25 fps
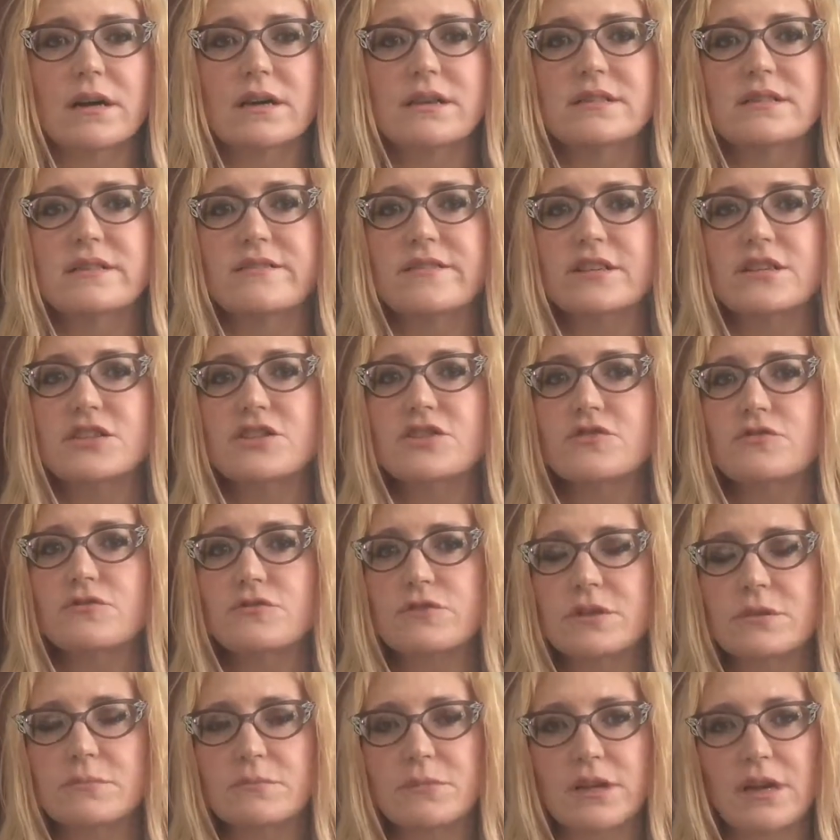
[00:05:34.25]
It's of
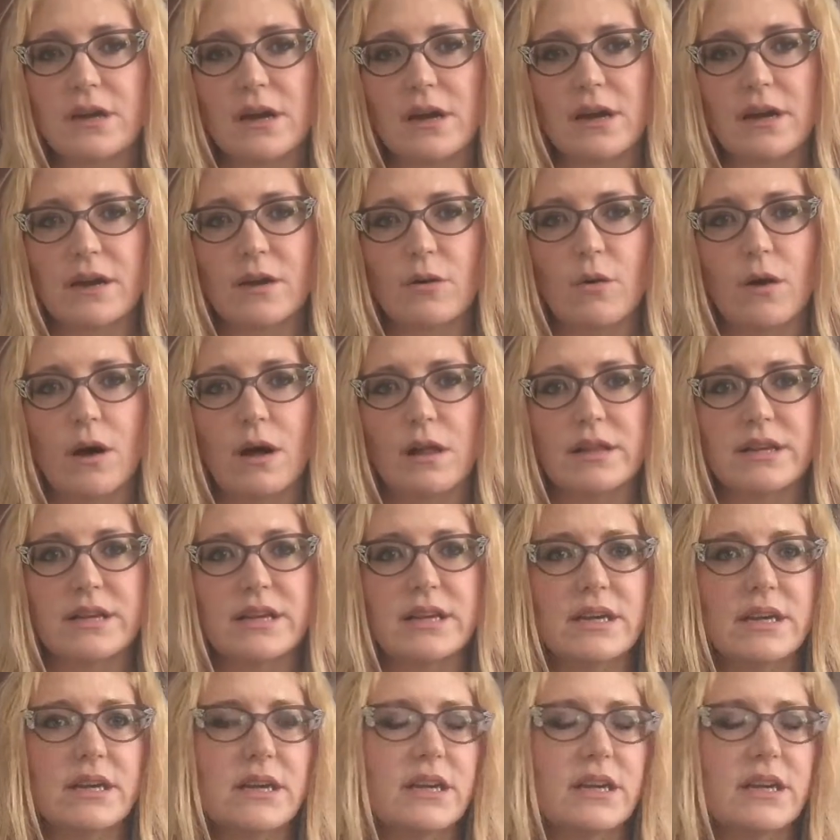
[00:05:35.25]
extremely high quality.